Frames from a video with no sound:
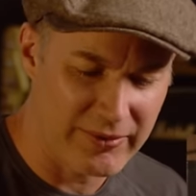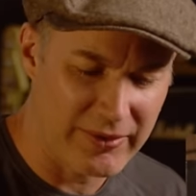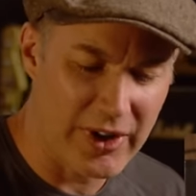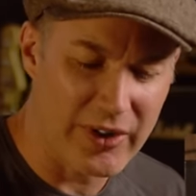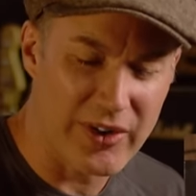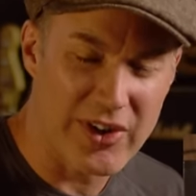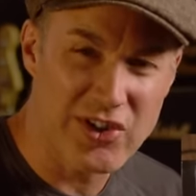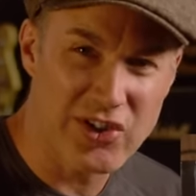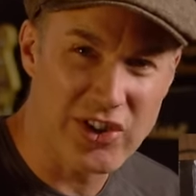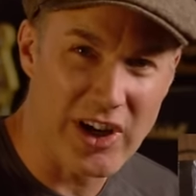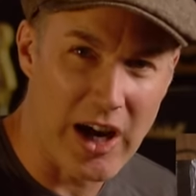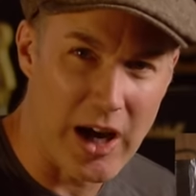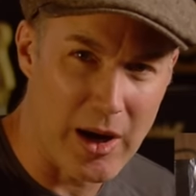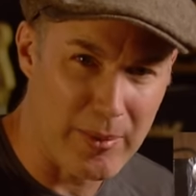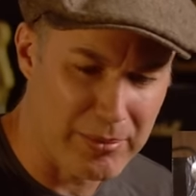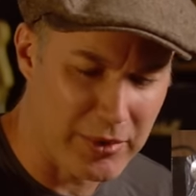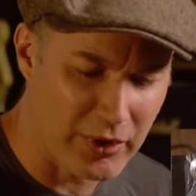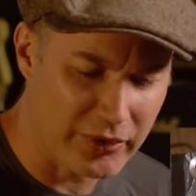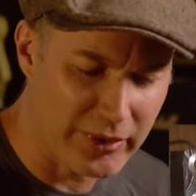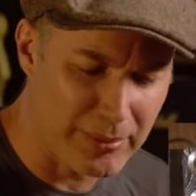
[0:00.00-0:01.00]
Very
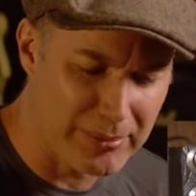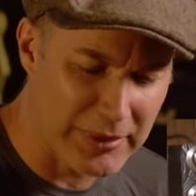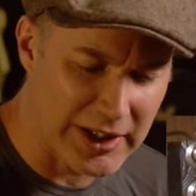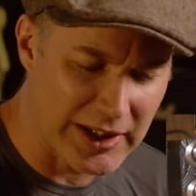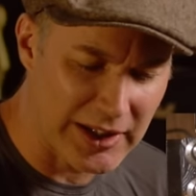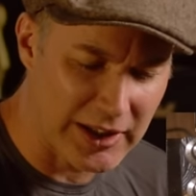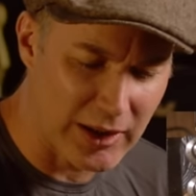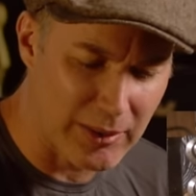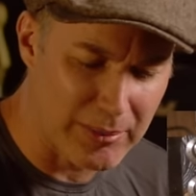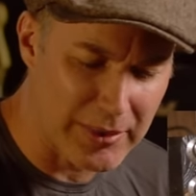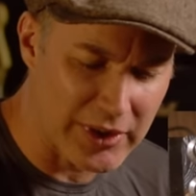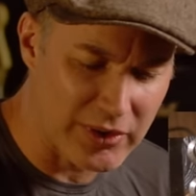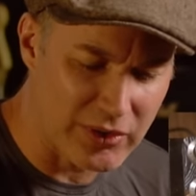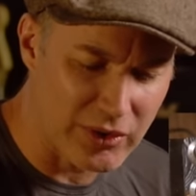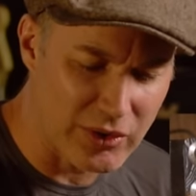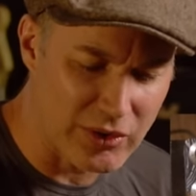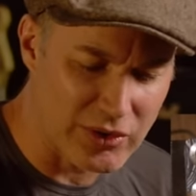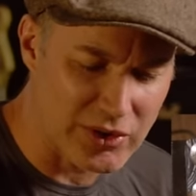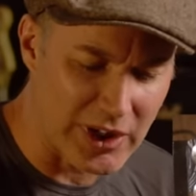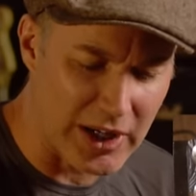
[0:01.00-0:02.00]
sharp, possibly a little bit
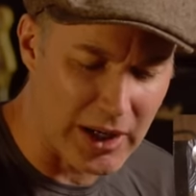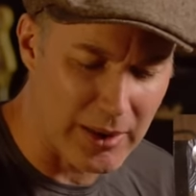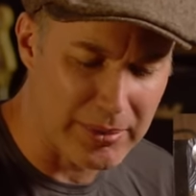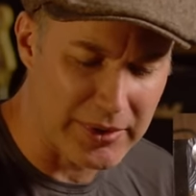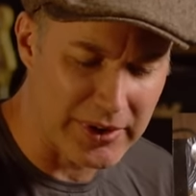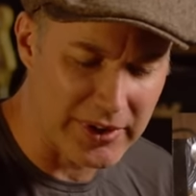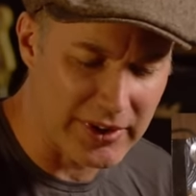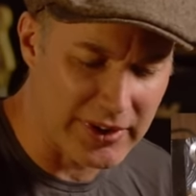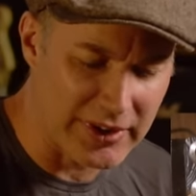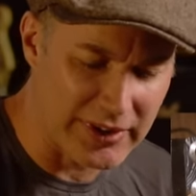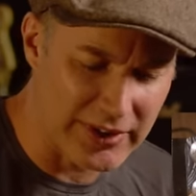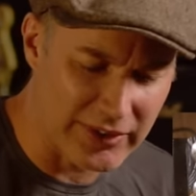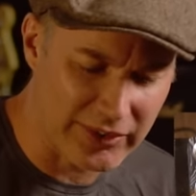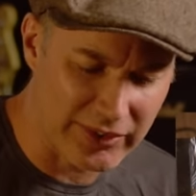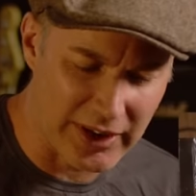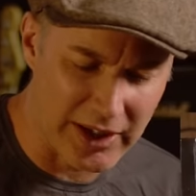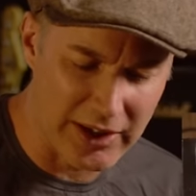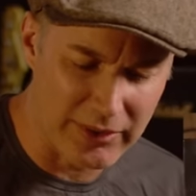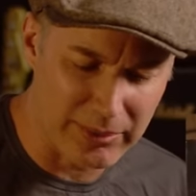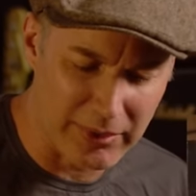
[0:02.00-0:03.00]
too sharp in this
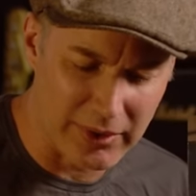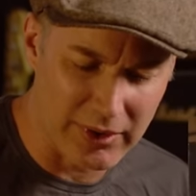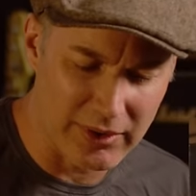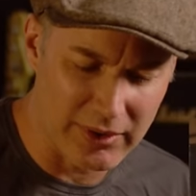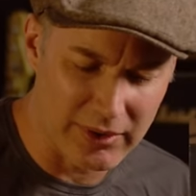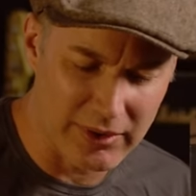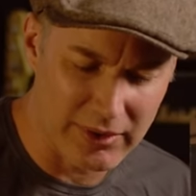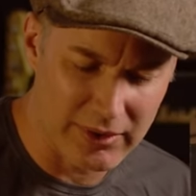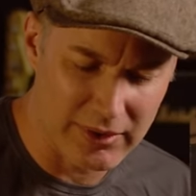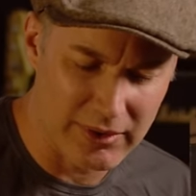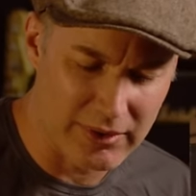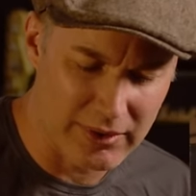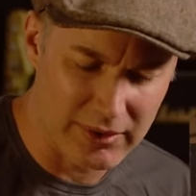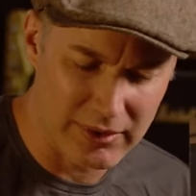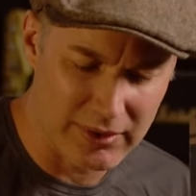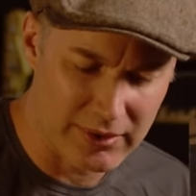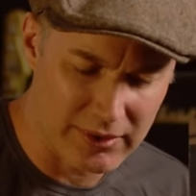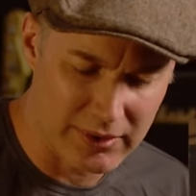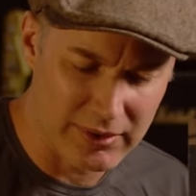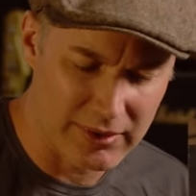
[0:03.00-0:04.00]
case.
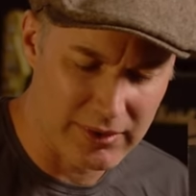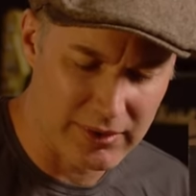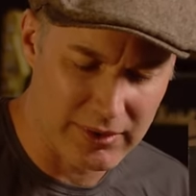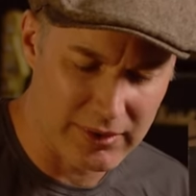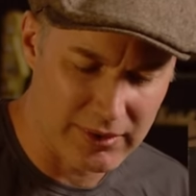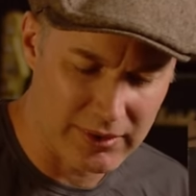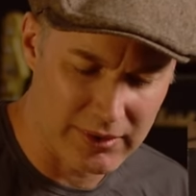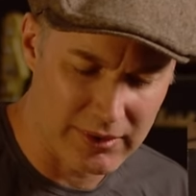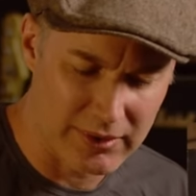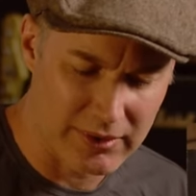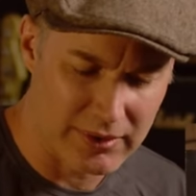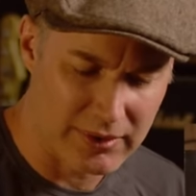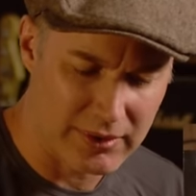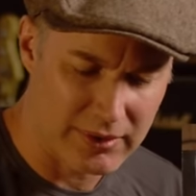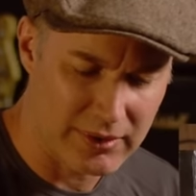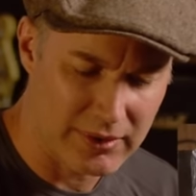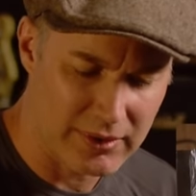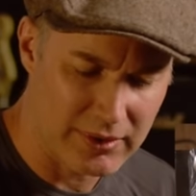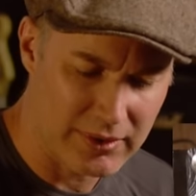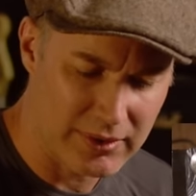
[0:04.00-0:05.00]

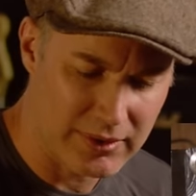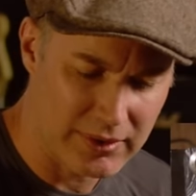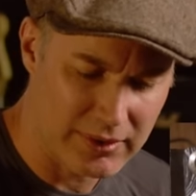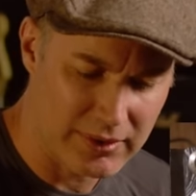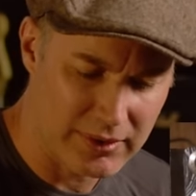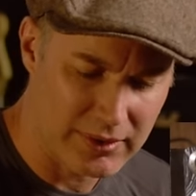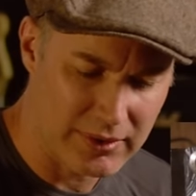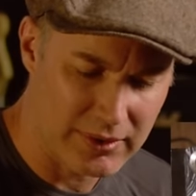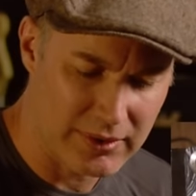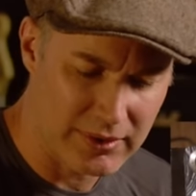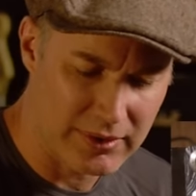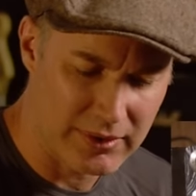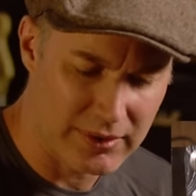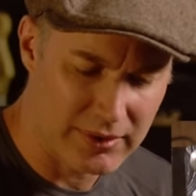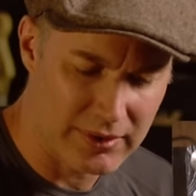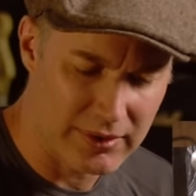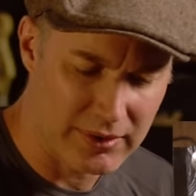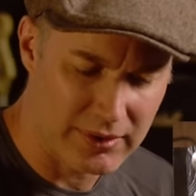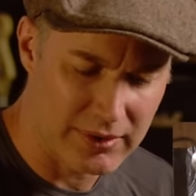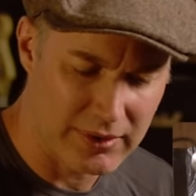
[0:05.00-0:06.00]

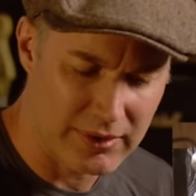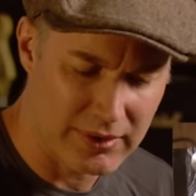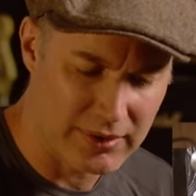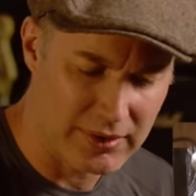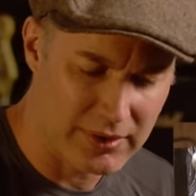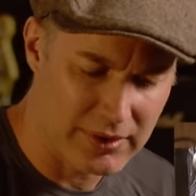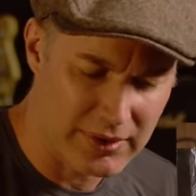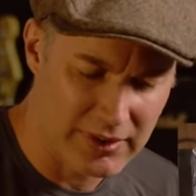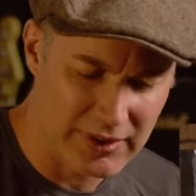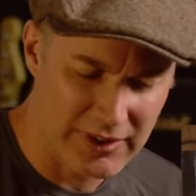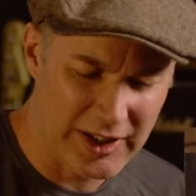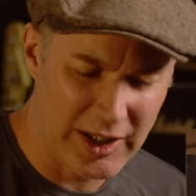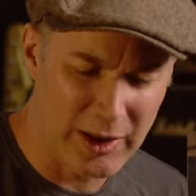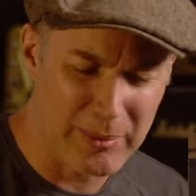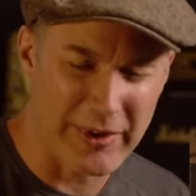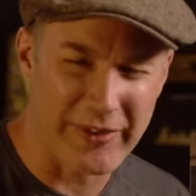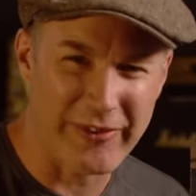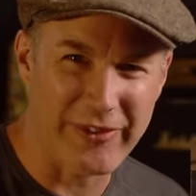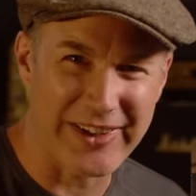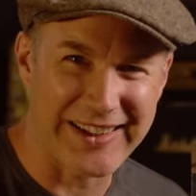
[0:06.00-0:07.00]
A little
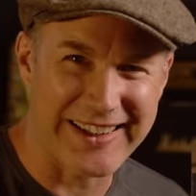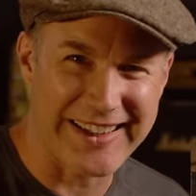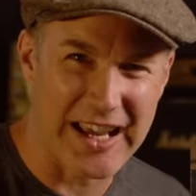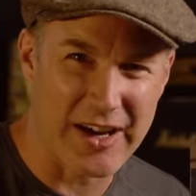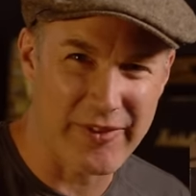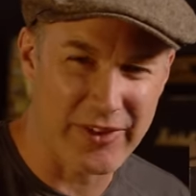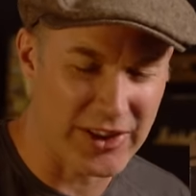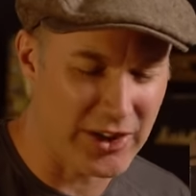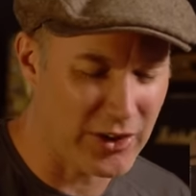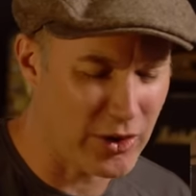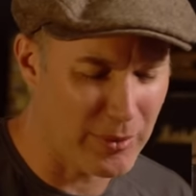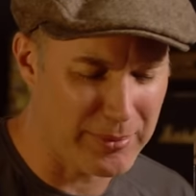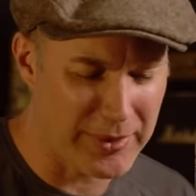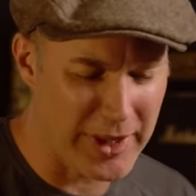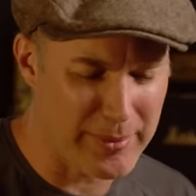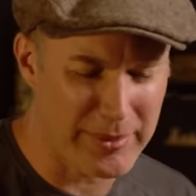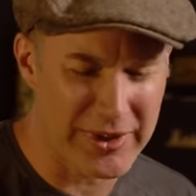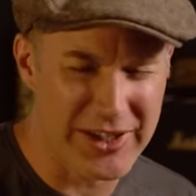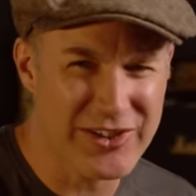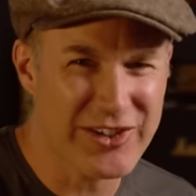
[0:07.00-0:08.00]
bit fiddly having the knob
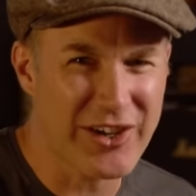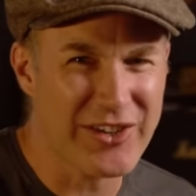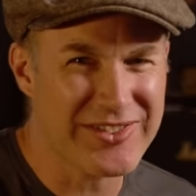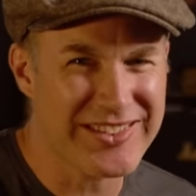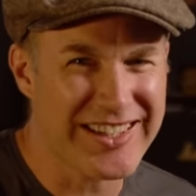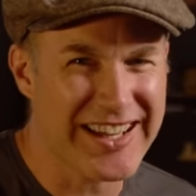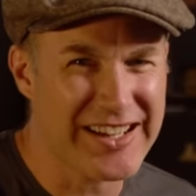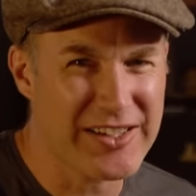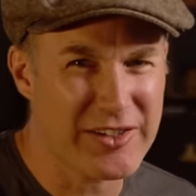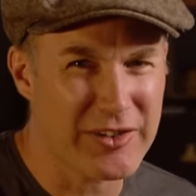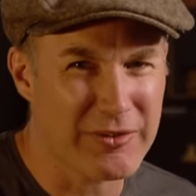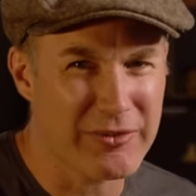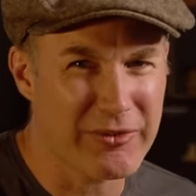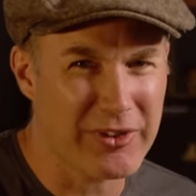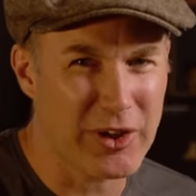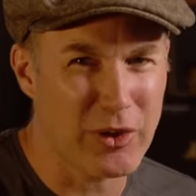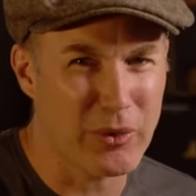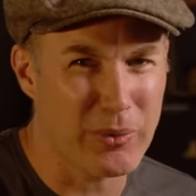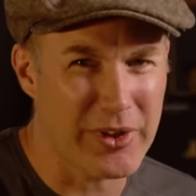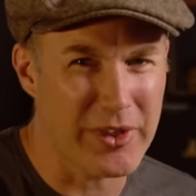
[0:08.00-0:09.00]
there, but you don't tend to
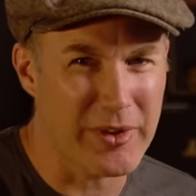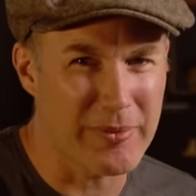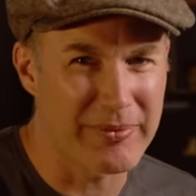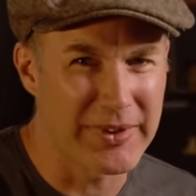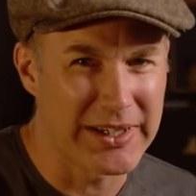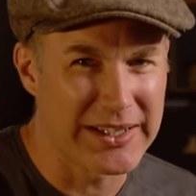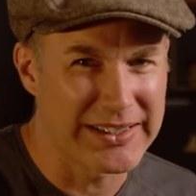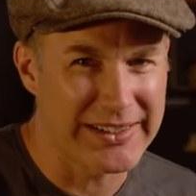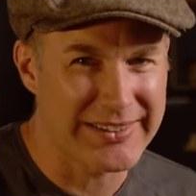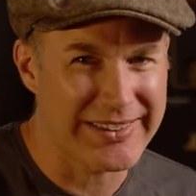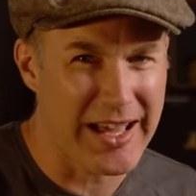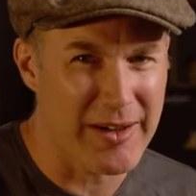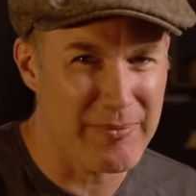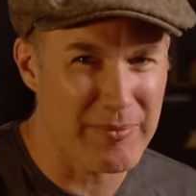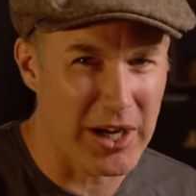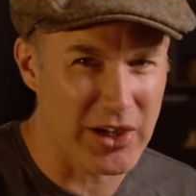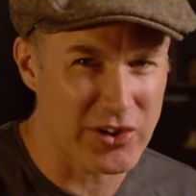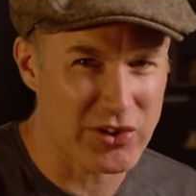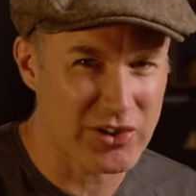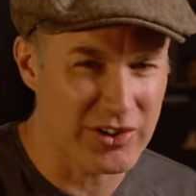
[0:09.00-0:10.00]
fiddle with them that
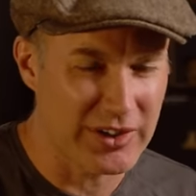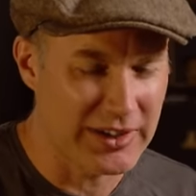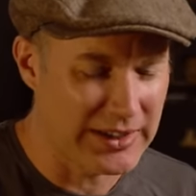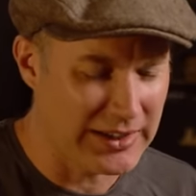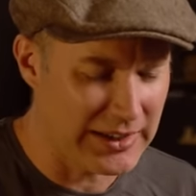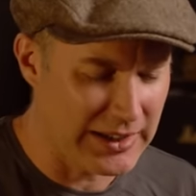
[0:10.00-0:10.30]
much